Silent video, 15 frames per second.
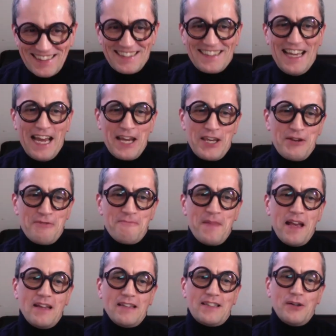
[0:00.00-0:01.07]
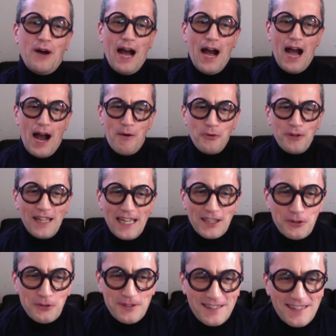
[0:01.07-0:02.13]
Thank you. So I would like
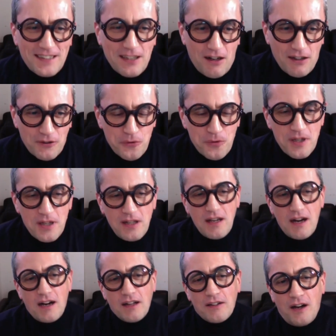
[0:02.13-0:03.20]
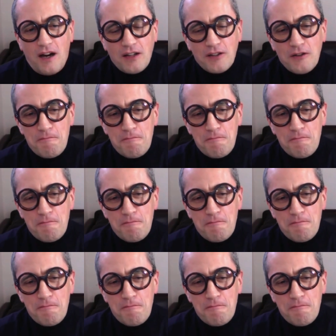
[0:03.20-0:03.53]
to start really on a